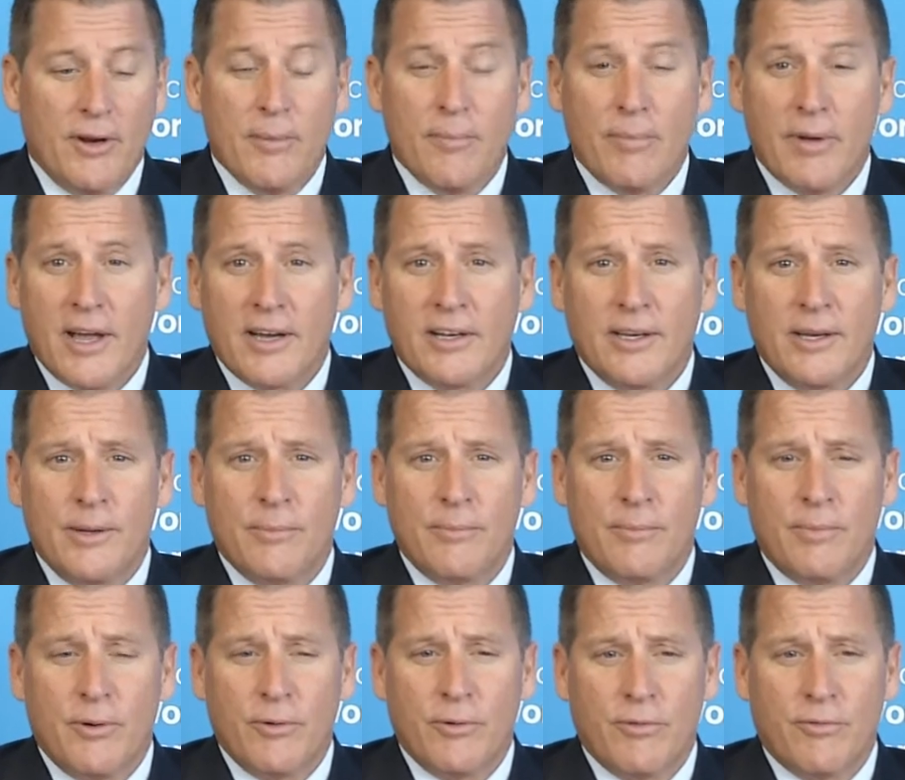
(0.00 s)
they're impacting
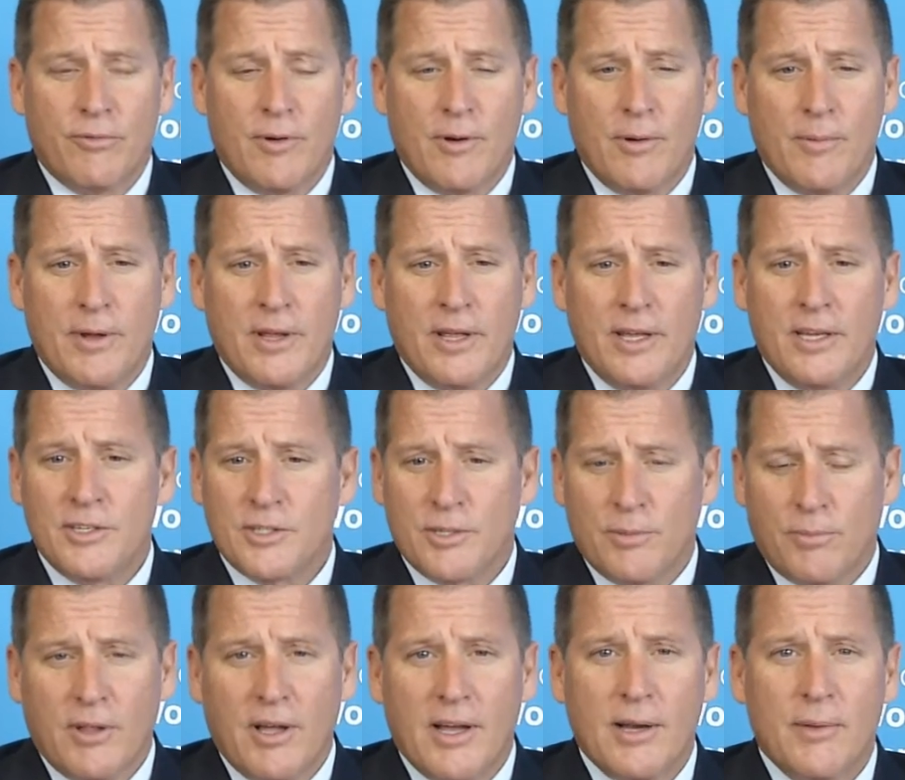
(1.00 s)
them both from a
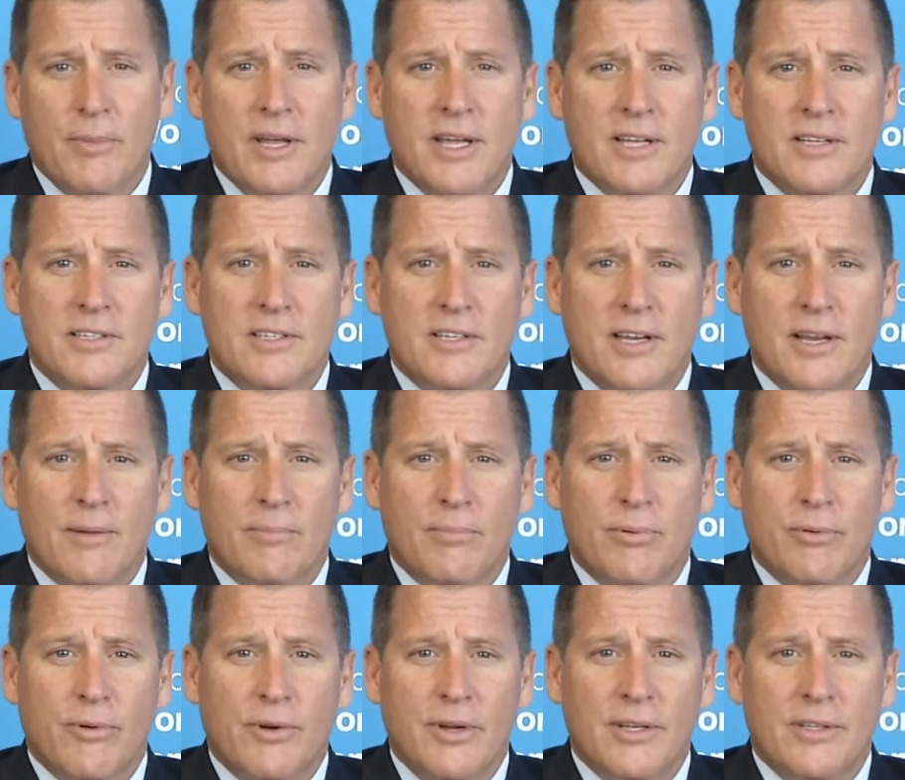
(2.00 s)
supply-demand
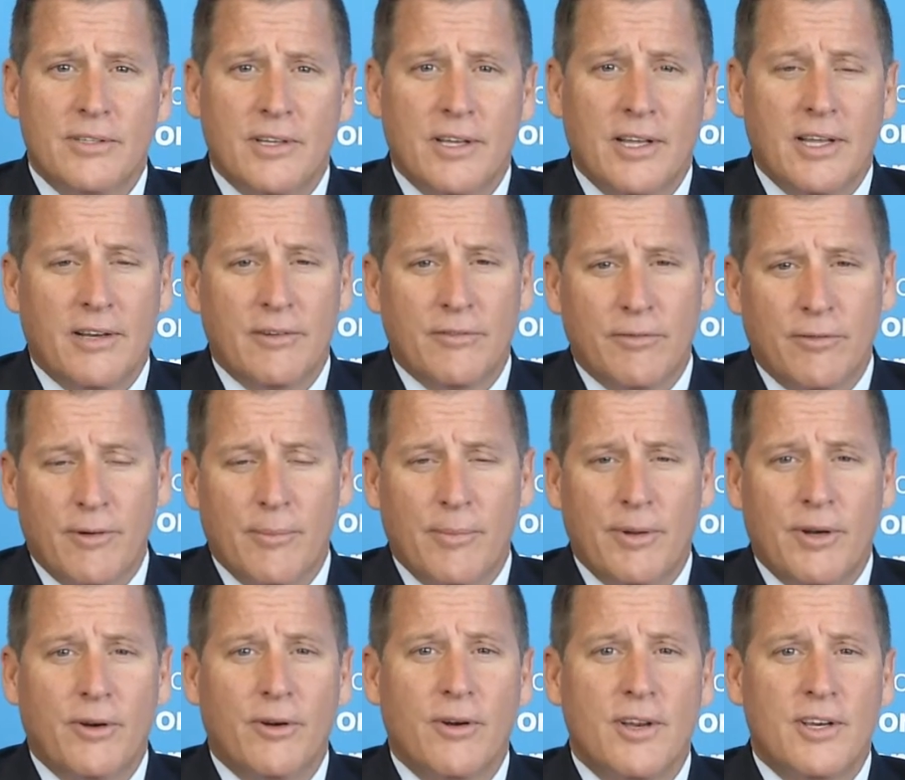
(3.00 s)
standpoint and from
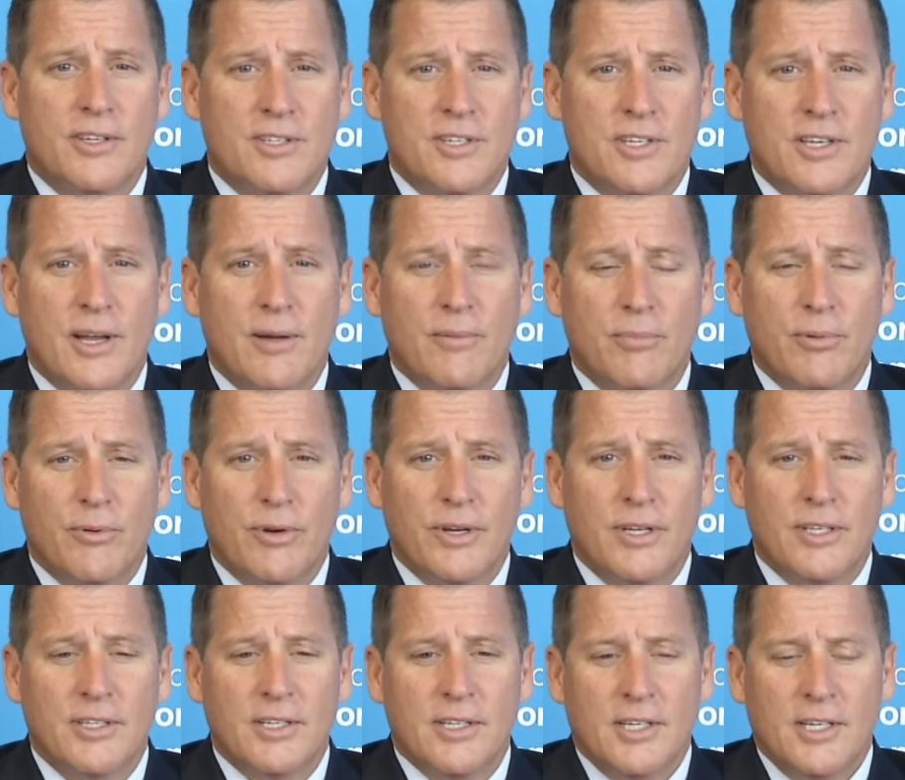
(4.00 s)
an earnings
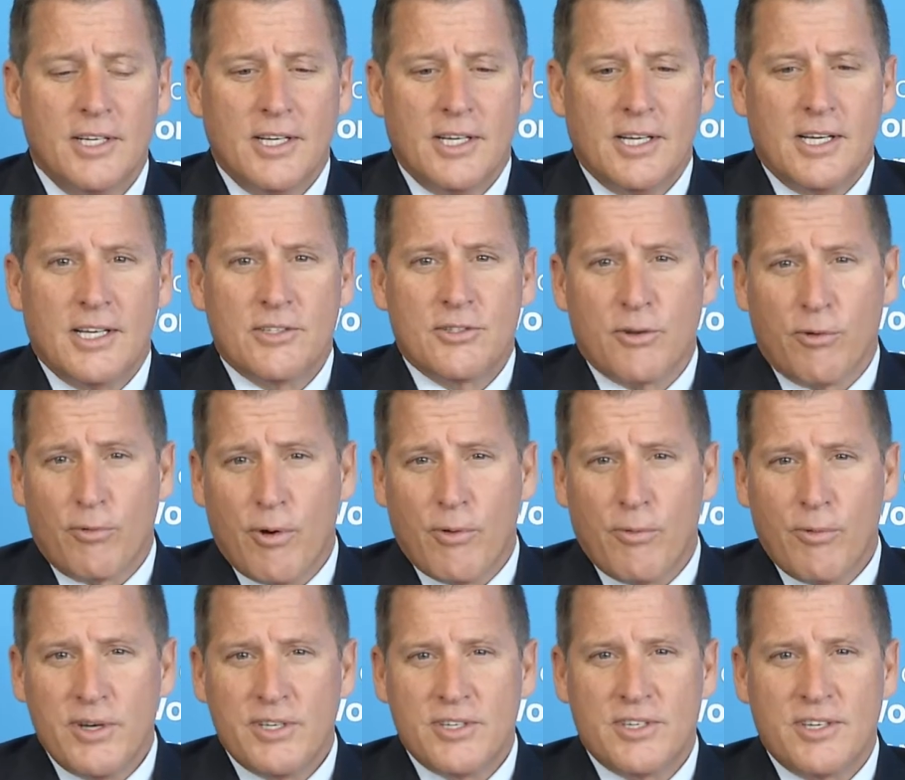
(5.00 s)
standpoint. And so
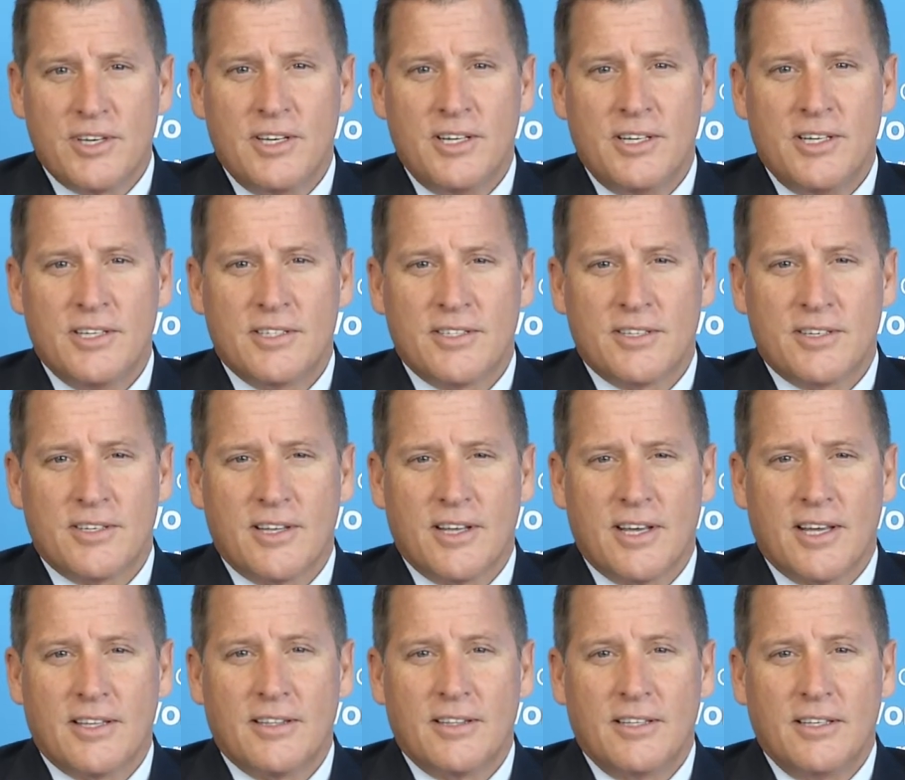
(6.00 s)
what we see is
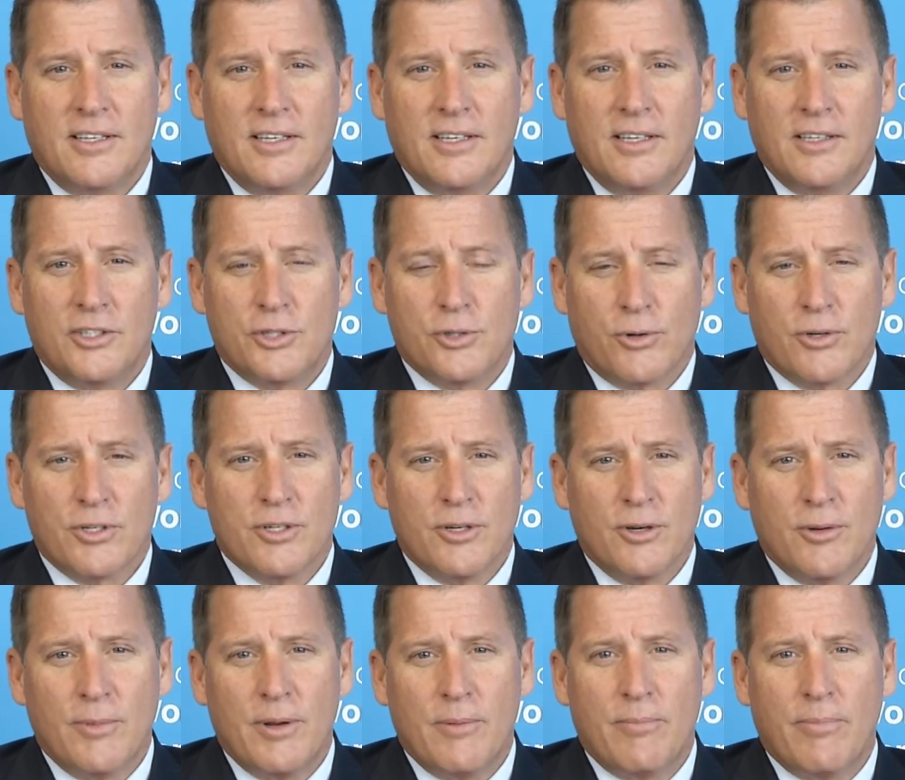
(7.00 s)
that the
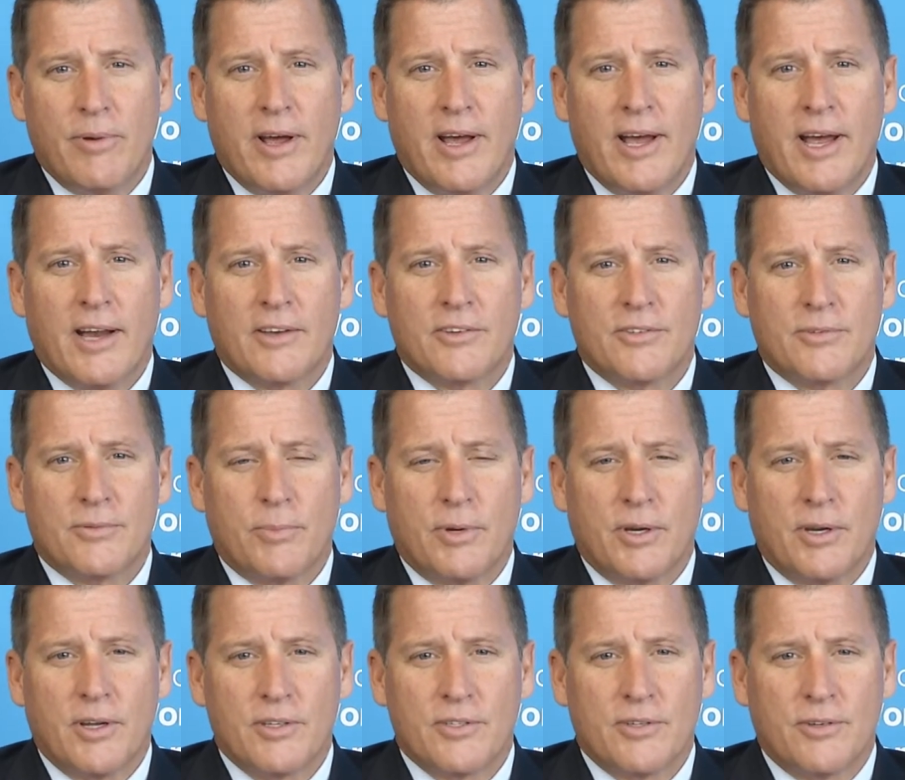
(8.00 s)
short-term impacts,
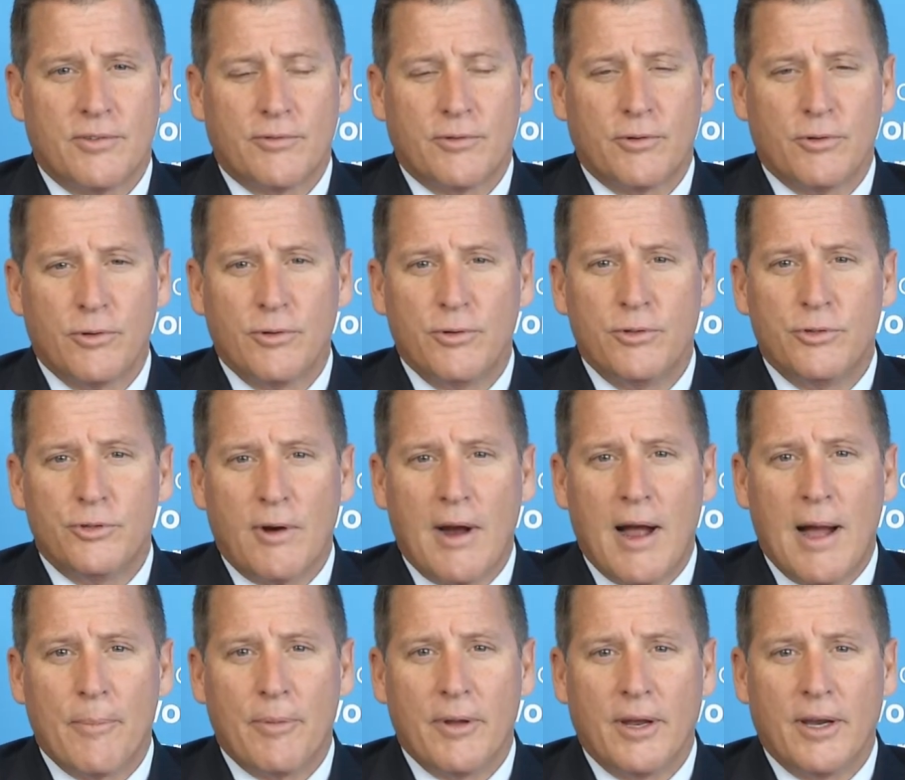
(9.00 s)
because of crude
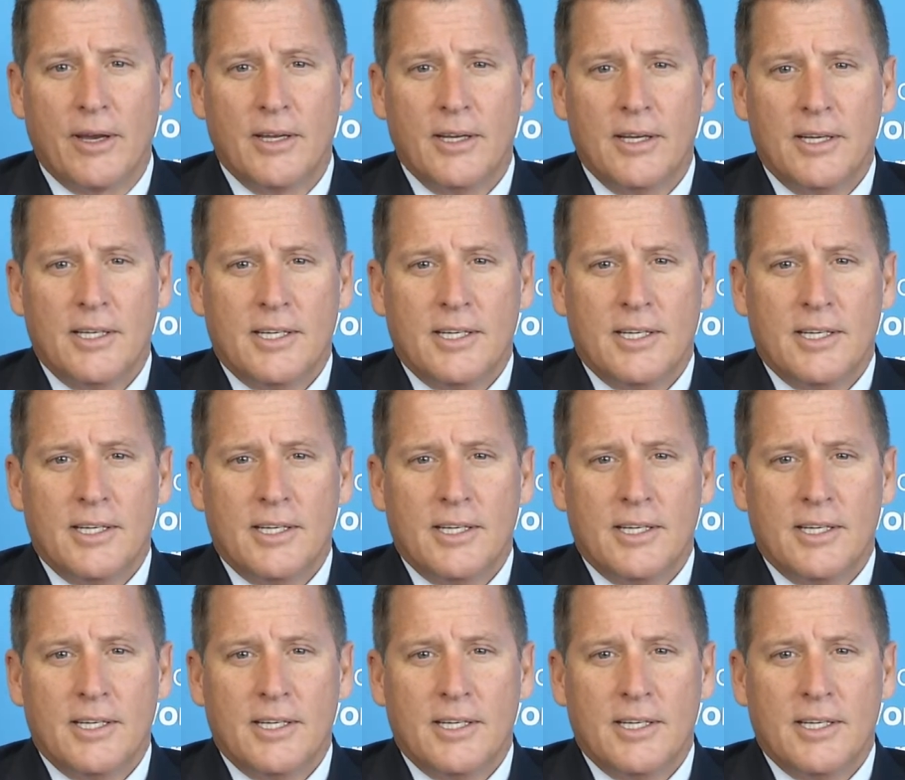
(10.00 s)
dropping,